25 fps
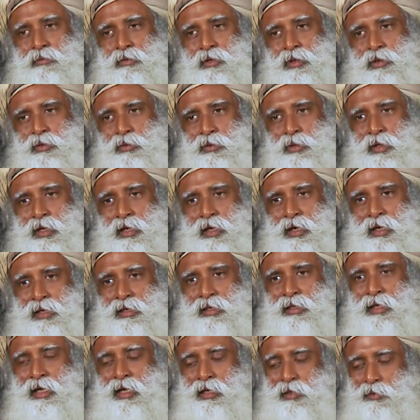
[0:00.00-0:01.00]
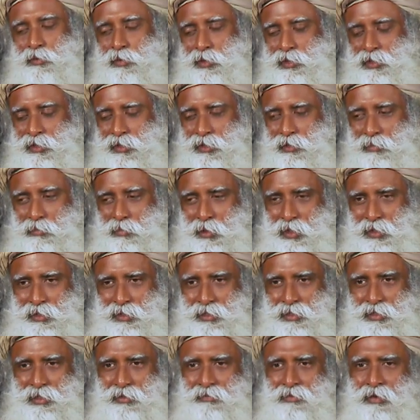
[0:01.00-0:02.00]
We are looking at that which is the
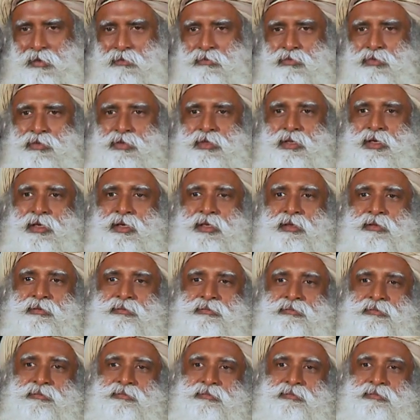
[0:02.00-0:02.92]
basis of everything.